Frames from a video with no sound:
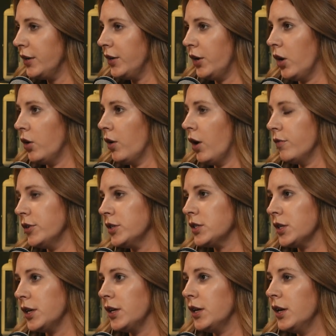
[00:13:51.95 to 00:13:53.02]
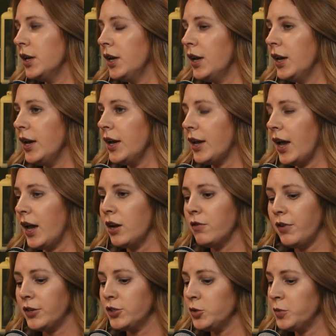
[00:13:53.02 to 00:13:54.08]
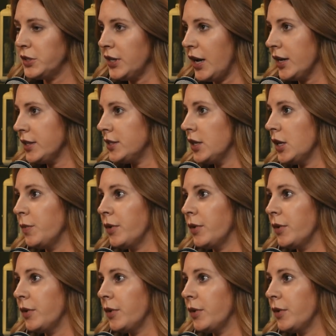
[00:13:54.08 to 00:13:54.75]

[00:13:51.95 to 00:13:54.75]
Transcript: Obviously it can affect your potassium,